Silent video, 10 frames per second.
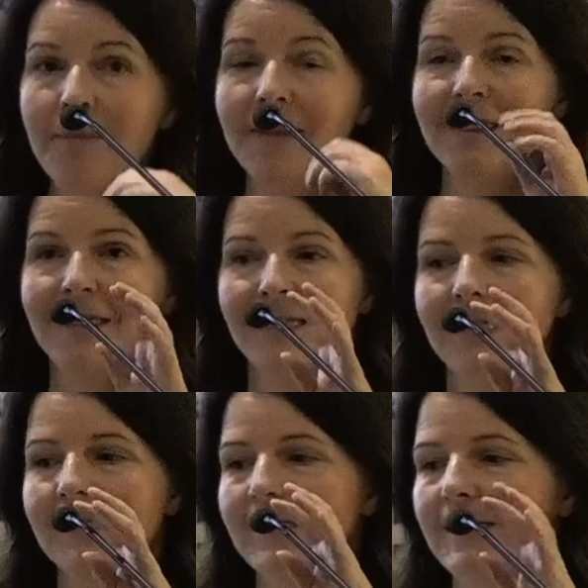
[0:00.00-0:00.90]
This
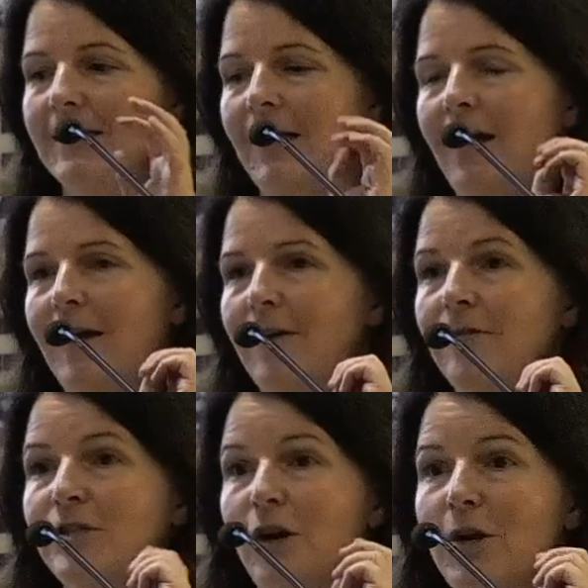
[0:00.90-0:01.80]
is
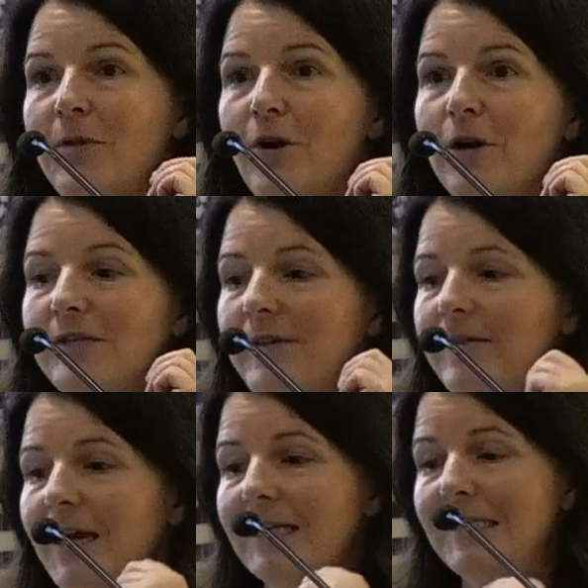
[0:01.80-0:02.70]
starting with RSV
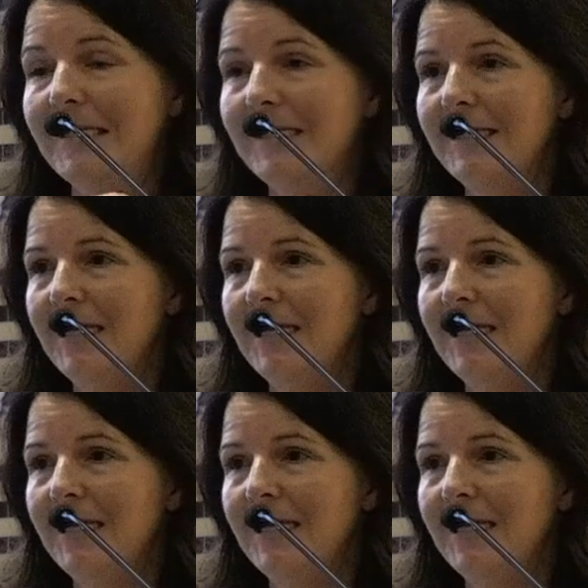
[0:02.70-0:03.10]
vaccines.